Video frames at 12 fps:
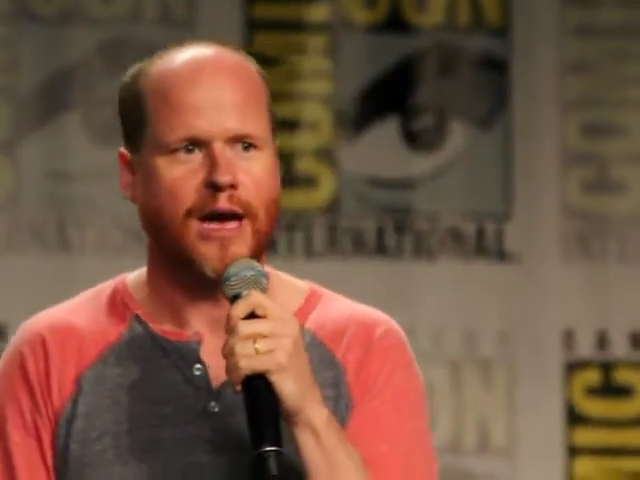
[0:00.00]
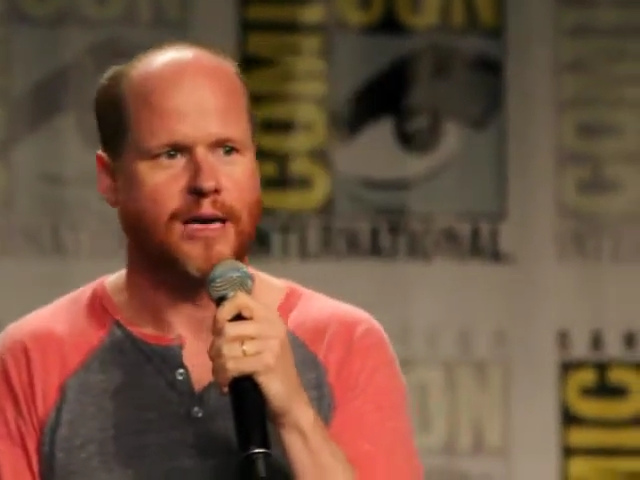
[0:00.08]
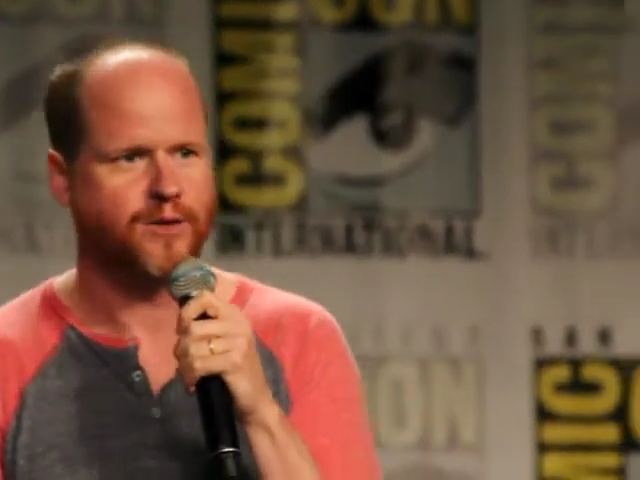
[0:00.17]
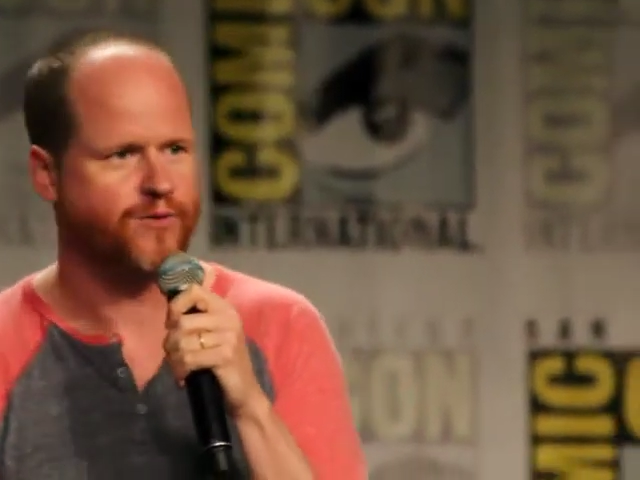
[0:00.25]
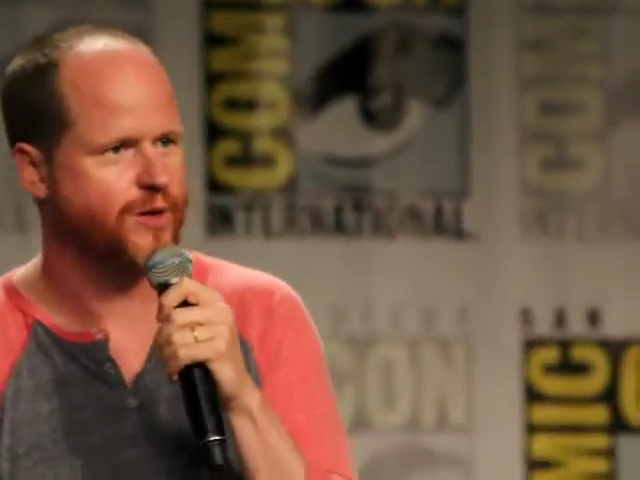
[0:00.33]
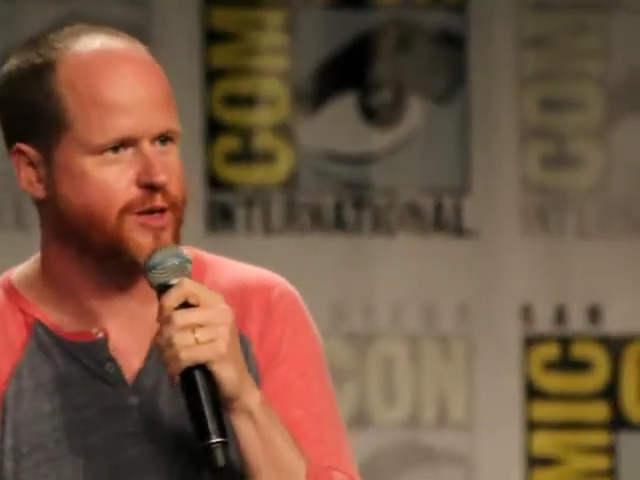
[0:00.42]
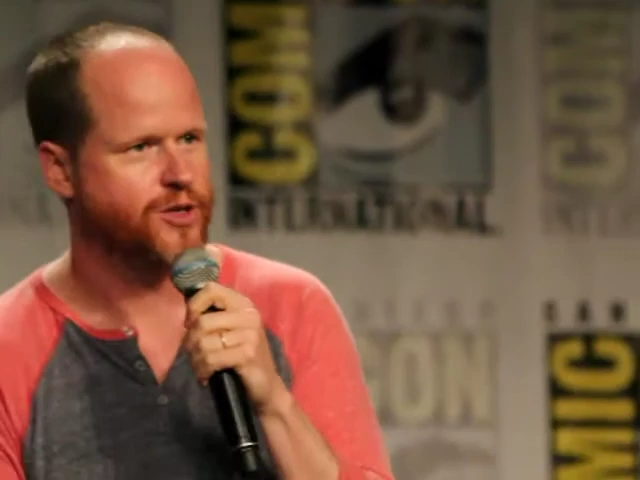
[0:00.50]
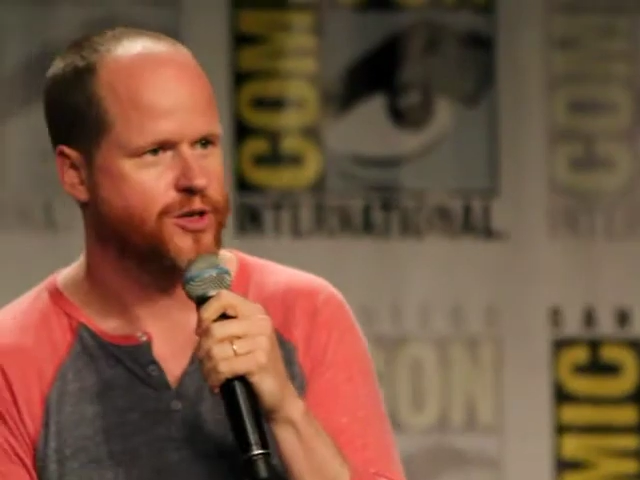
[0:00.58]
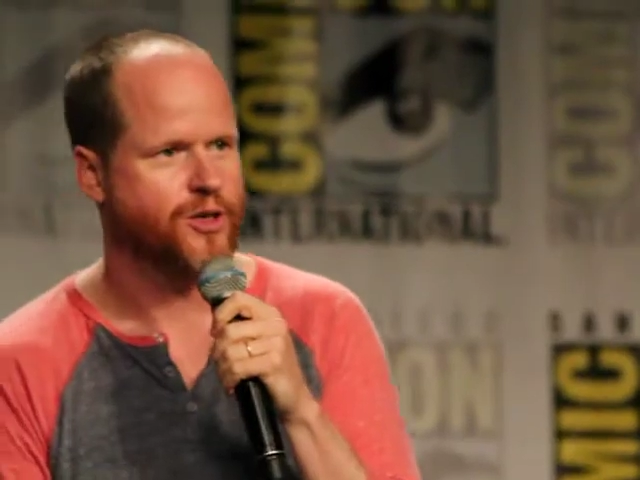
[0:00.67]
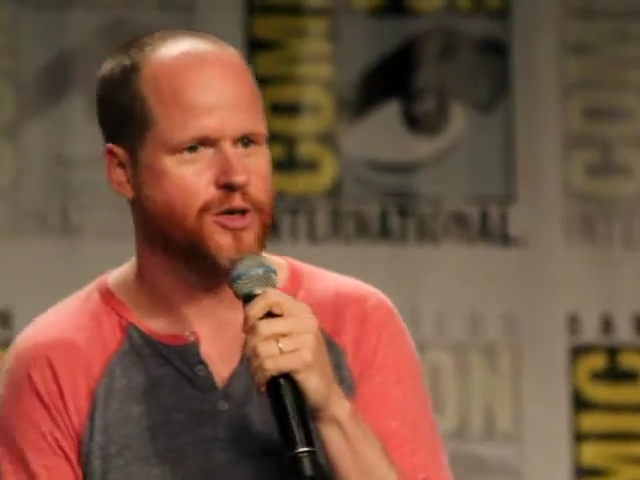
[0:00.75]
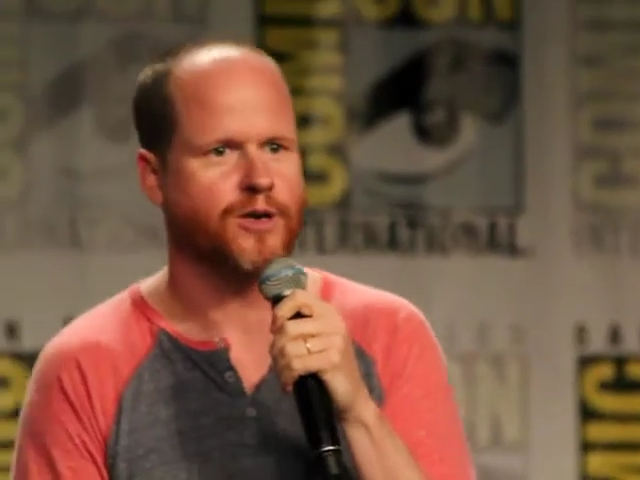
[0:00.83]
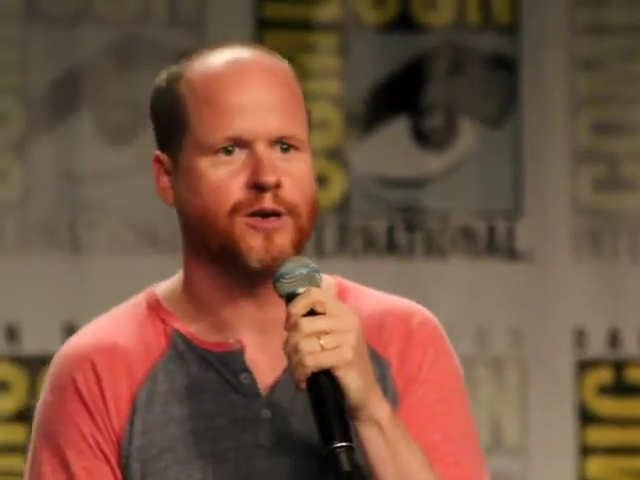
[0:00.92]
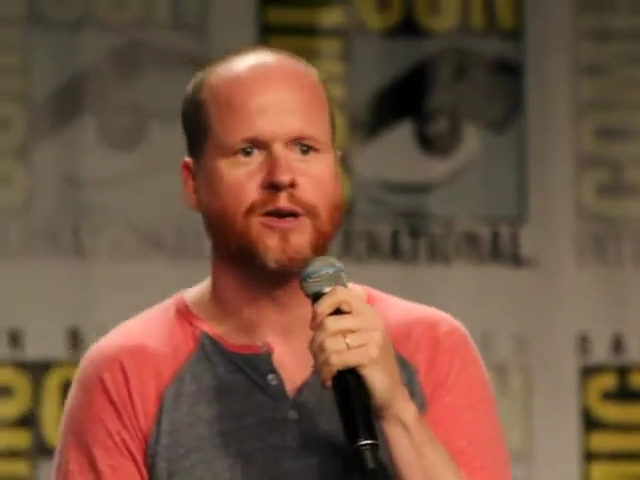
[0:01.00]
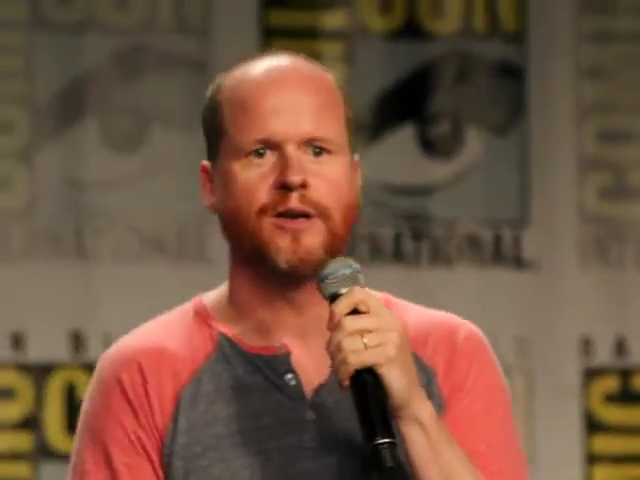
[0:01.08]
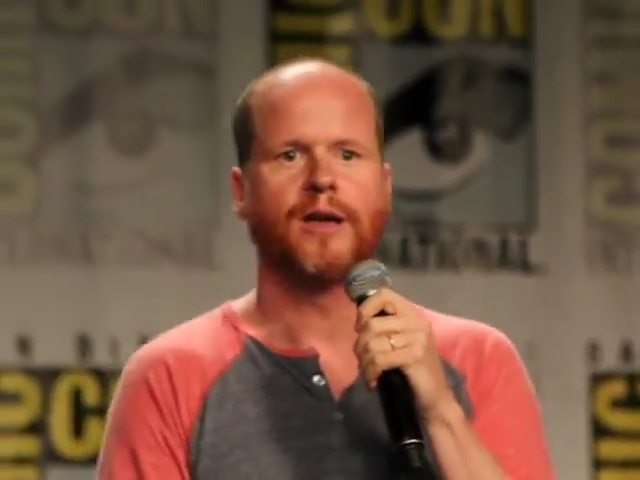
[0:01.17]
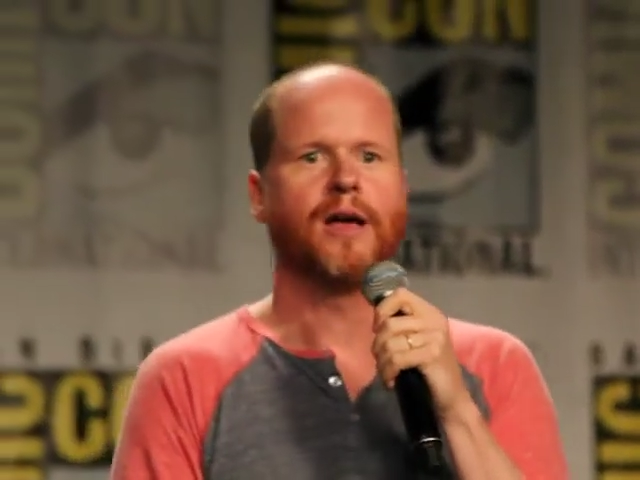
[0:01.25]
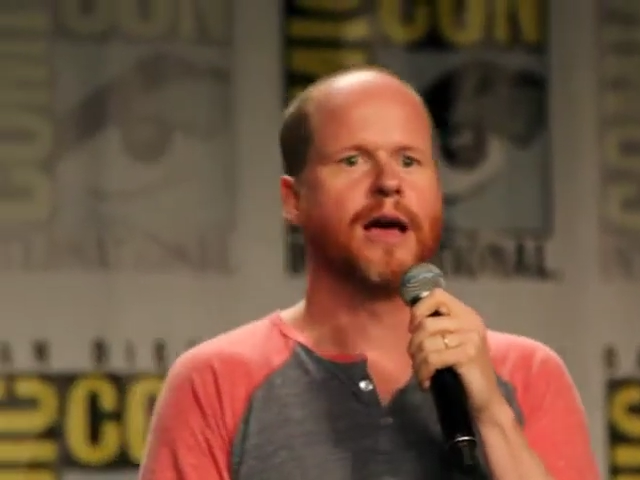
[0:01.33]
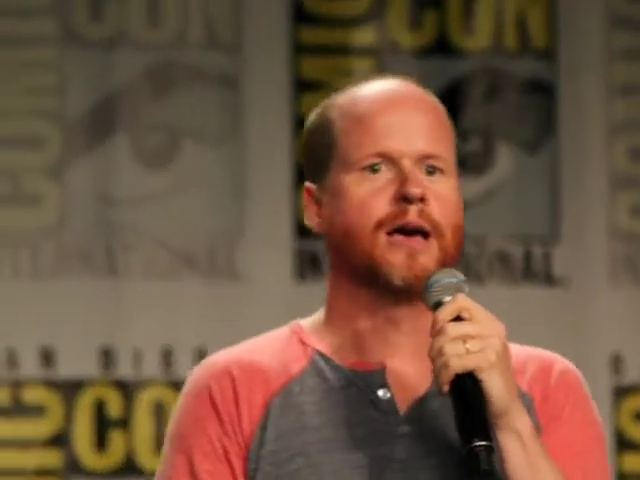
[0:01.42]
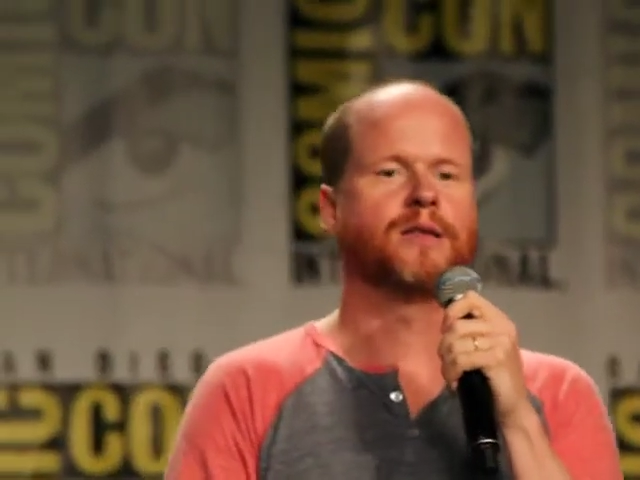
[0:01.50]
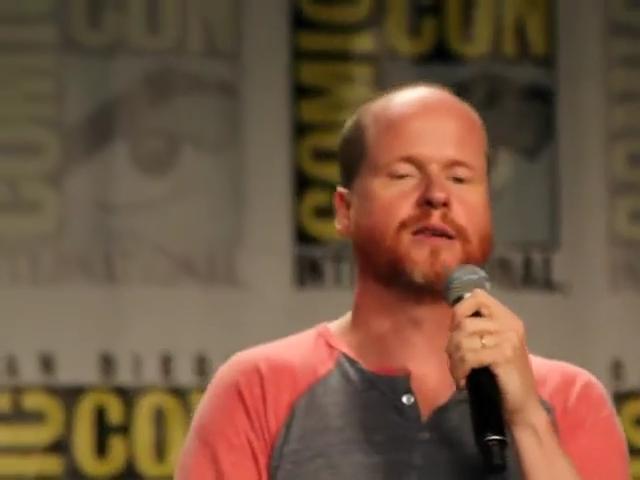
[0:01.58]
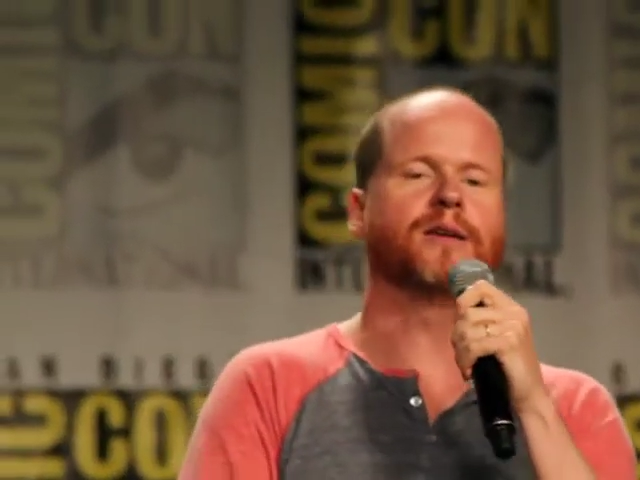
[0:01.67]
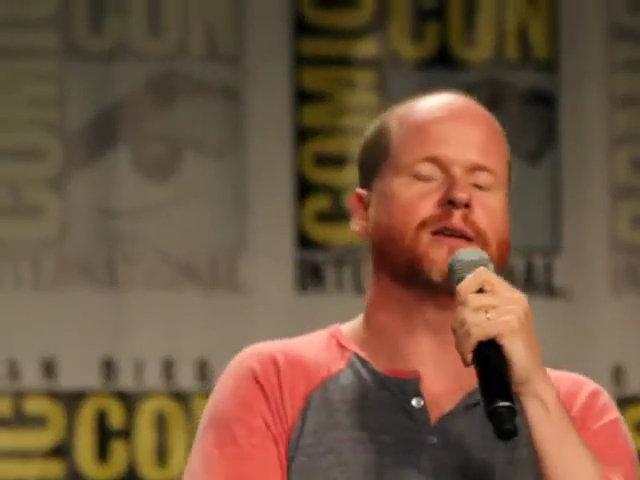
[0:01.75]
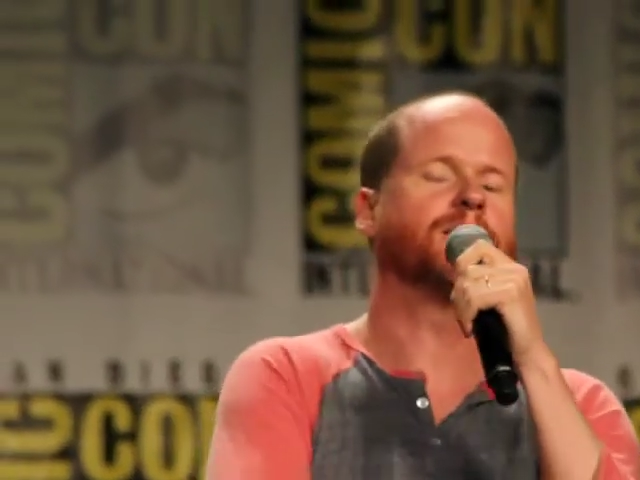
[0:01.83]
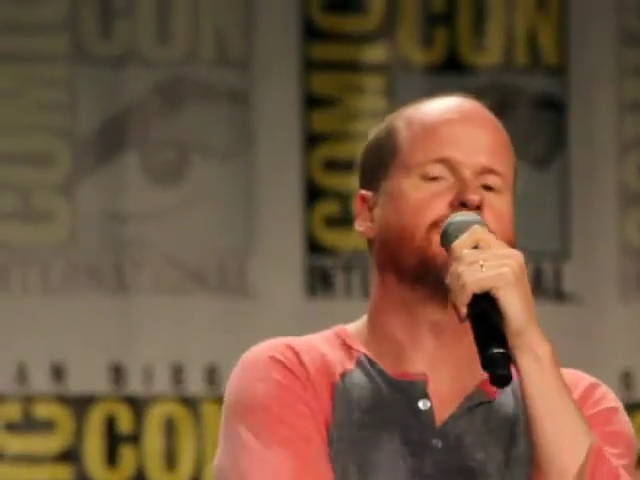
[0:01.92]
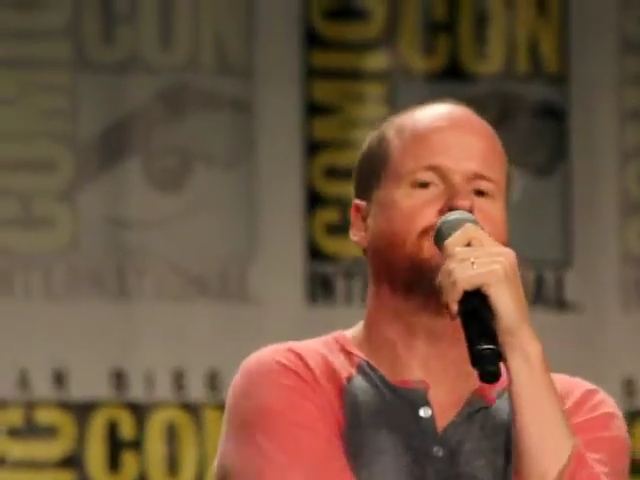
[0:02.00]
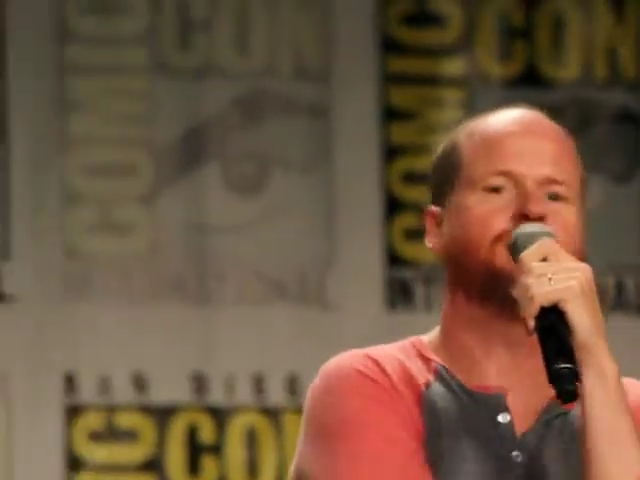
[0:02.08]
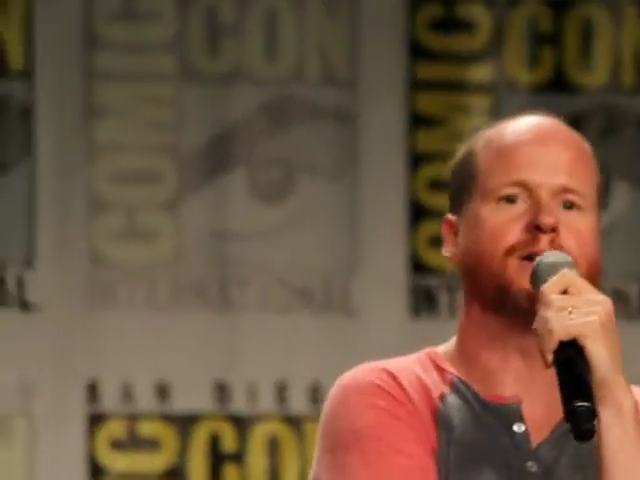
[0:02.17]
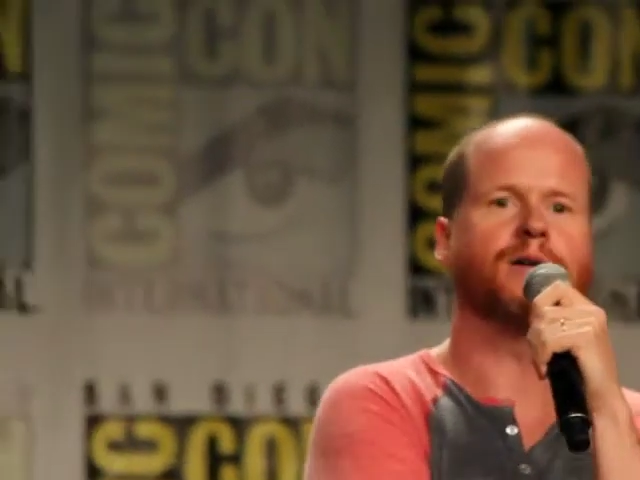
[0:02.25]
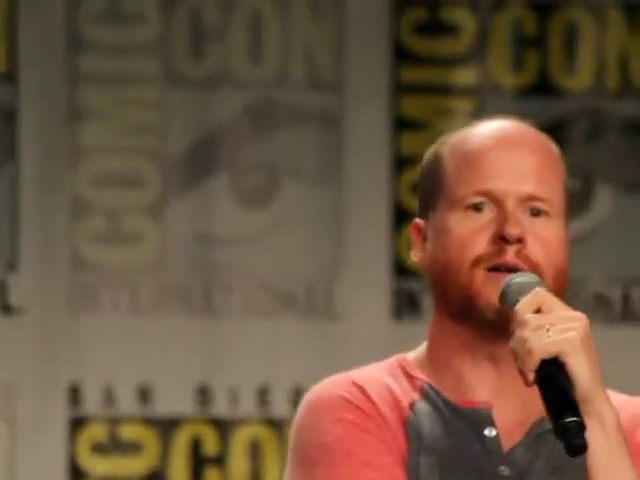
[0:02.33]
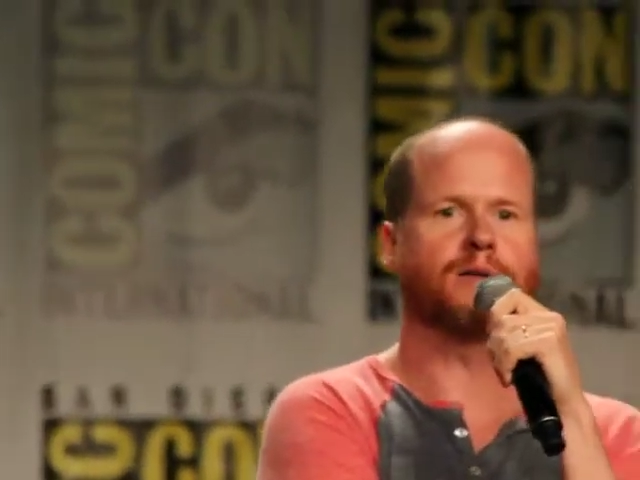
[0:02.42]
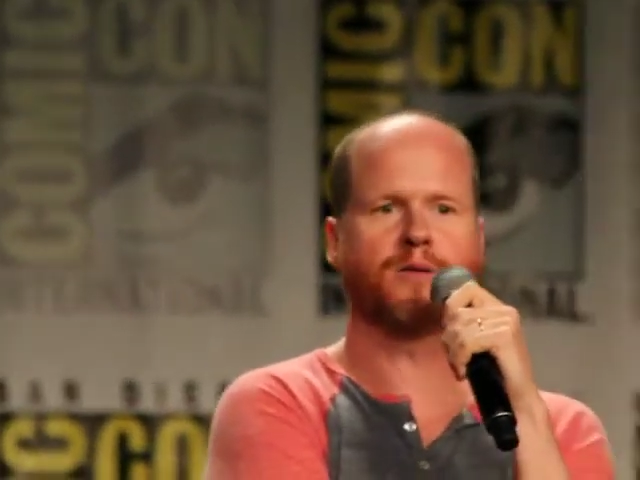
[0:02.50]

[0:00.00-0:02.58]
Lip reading: as a feature, as a, you know, as